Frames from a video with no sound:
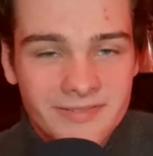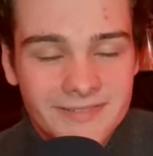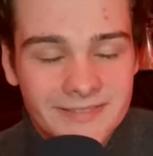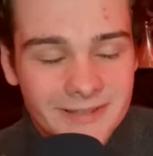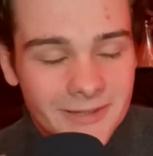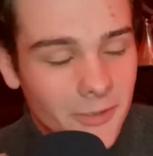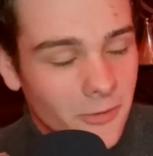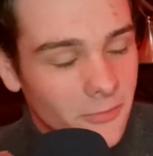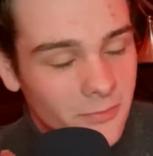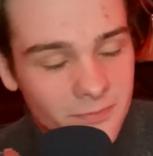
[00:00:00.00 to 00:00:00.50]

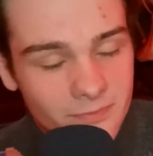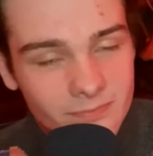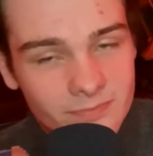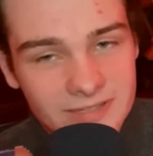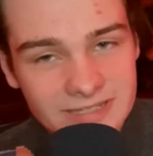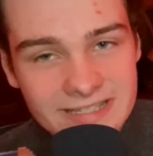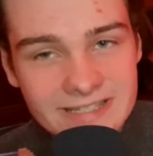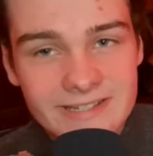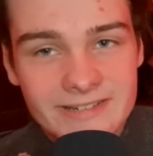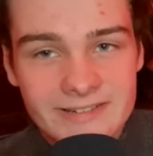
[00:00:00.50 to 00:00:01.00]
No,
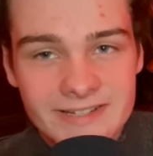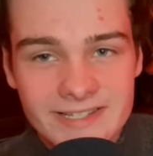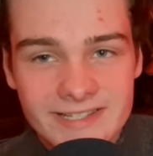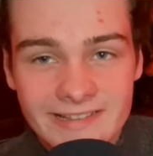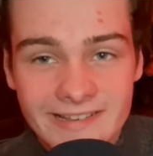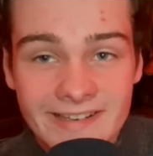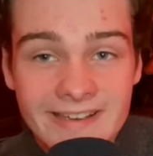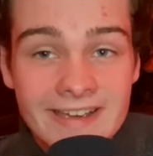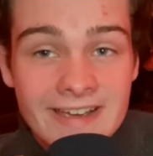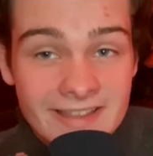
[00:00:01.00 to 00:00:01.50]
but
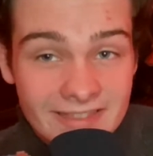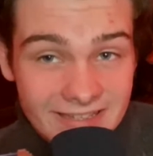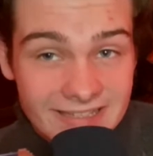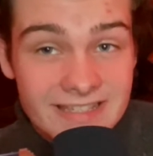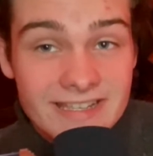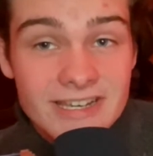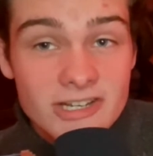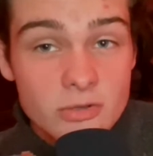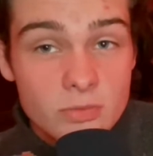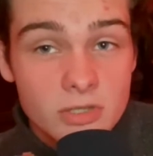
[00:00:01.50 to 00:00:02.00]
seriously, the
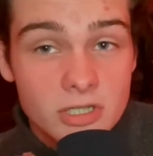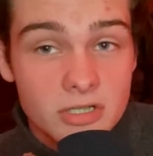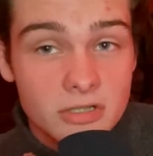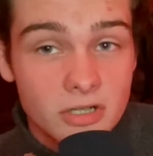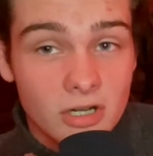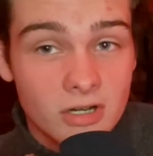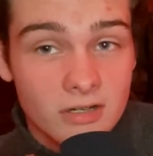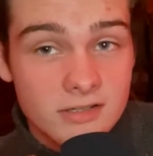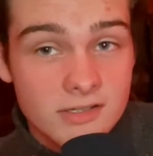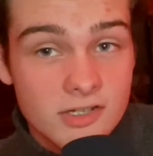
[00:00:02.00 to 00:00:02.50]
key to a good
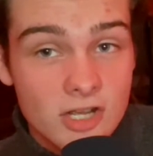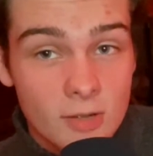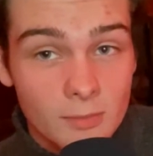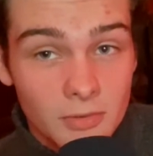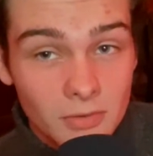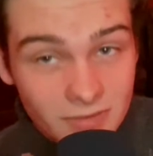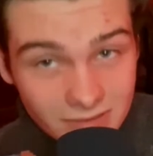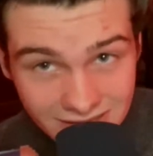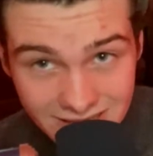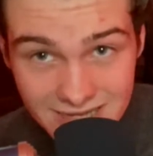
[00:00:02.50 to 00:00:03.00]

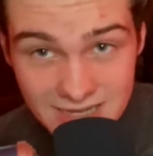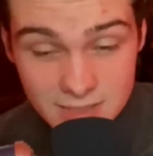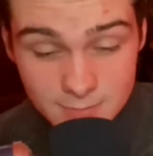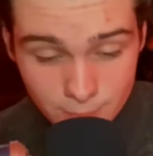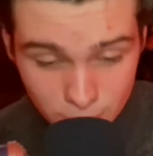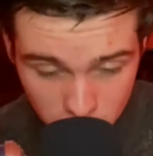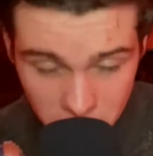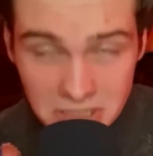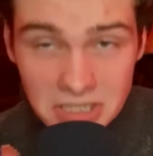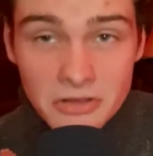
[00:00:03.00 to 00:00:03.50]
ensemble is
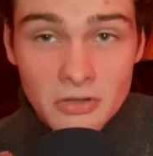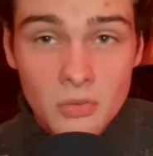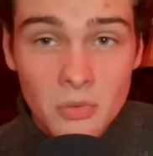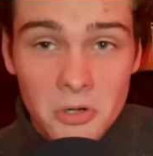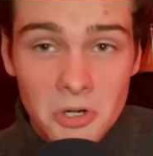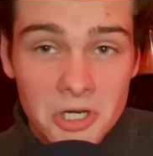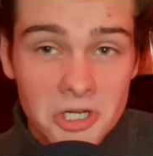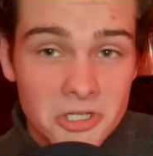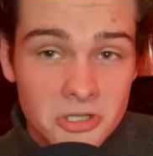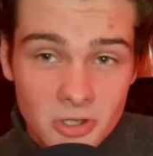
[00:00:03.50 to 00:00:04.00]
putting in the
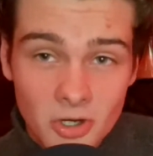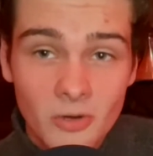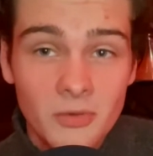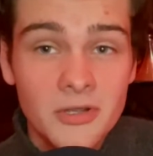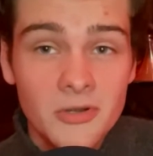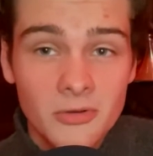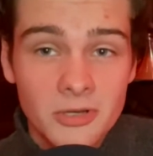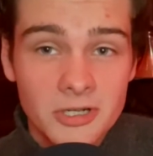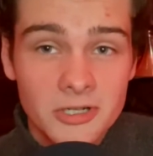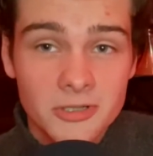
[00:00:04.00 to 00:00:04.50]
work, knowing
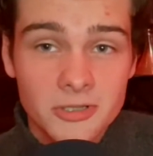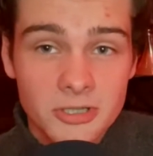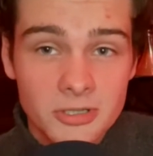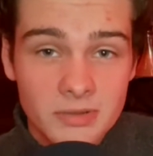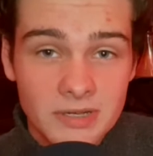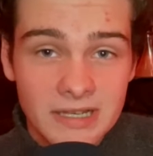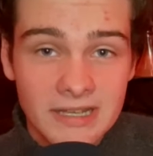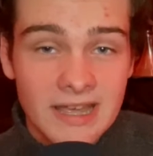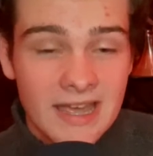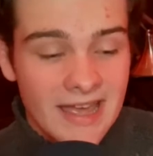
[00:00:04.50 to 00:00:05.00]
what you're
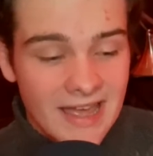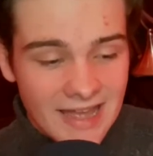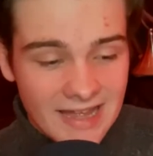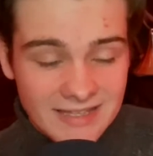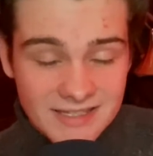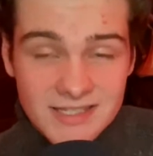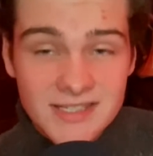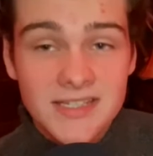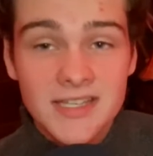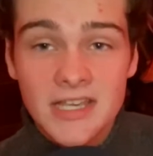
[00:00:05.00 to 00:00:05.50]
doing, and
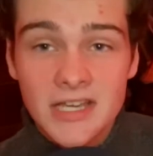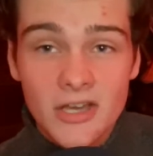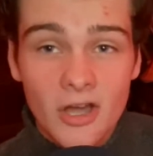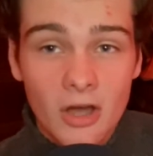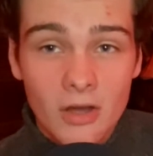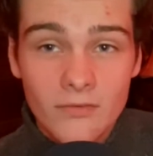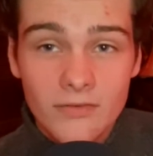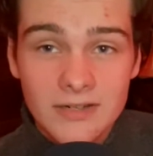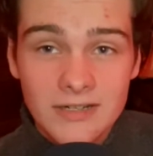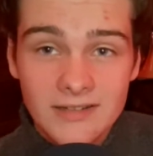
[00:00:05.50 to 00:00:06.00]
singing
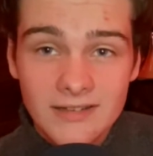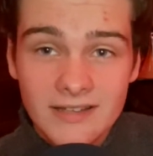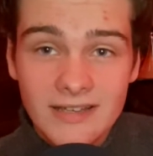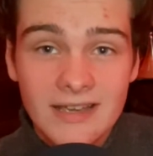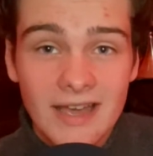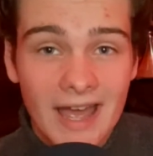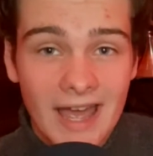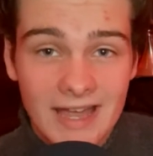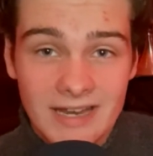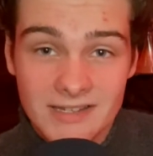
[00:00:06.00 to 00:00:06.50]
confidently
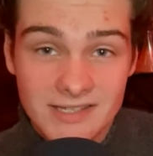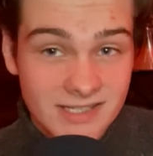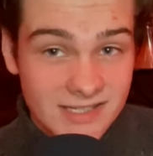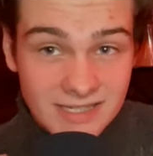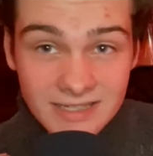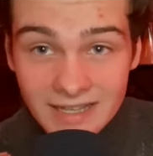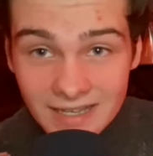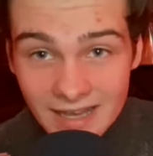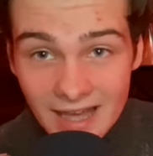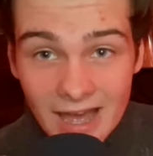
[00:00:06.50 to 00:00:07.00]
and
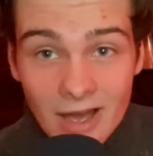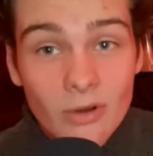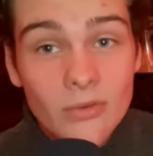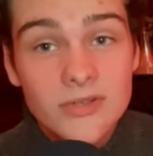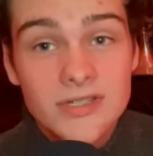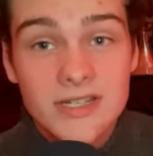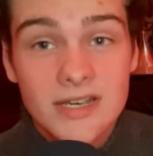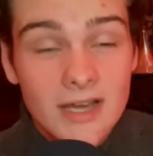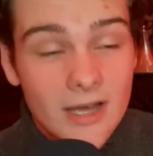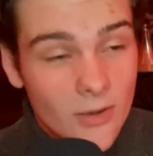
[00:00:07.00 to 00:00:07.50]
singing
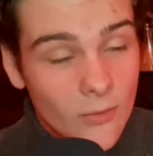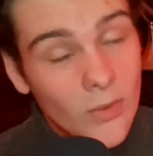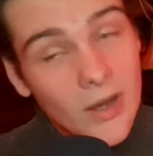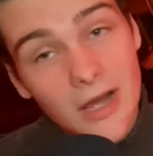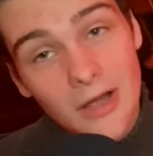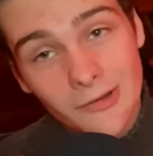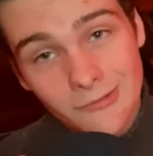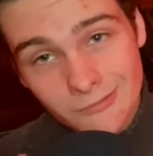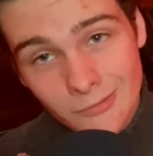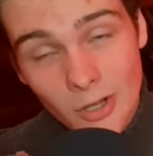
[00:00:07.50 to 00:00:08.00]
out
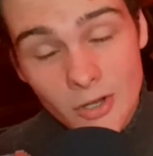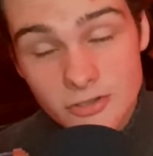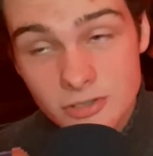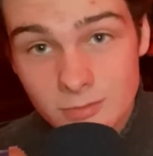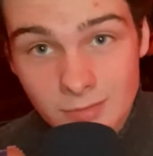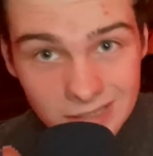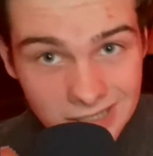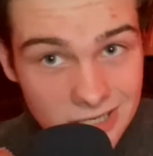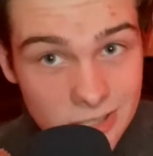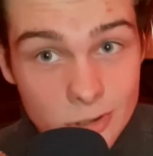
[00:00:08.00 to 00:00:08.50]
while also
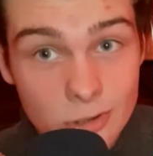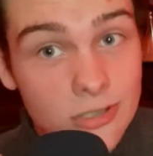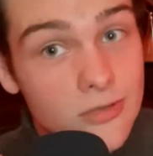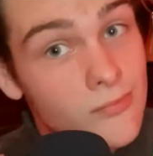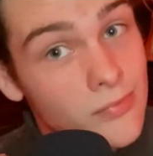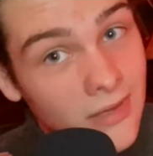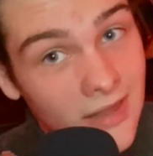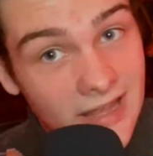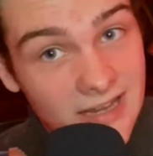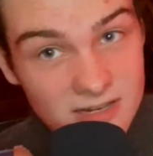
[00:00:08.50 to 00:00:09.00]
making sure to
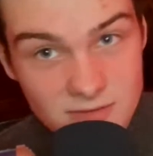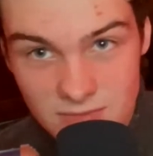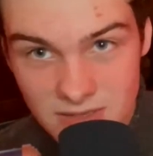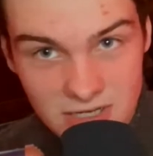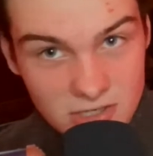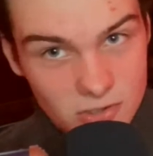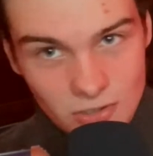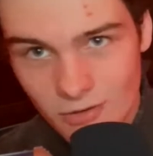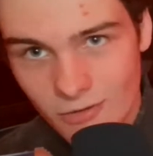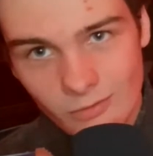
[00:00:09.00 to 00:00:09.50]
blend,
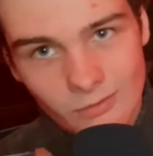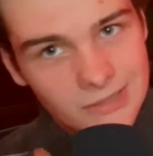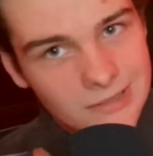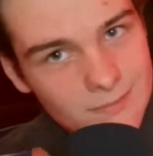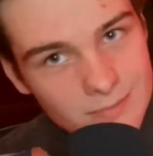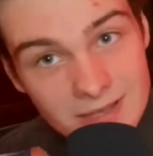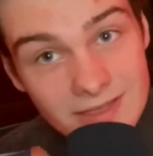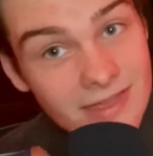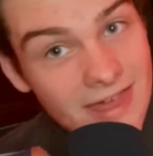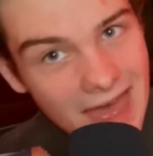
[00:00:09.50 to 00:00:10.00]
because you don't want to
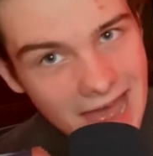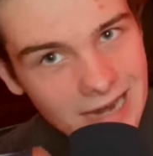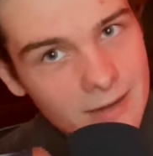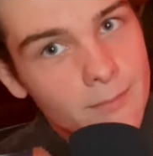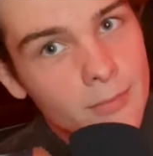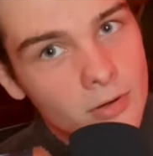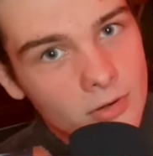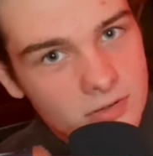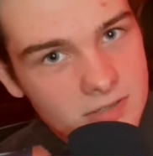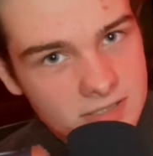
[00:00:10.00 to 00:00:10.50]
be that
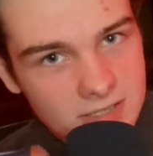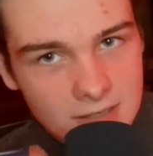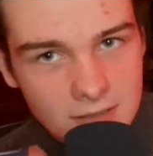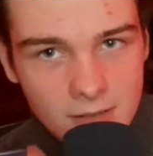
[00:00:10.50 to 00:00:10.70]
person.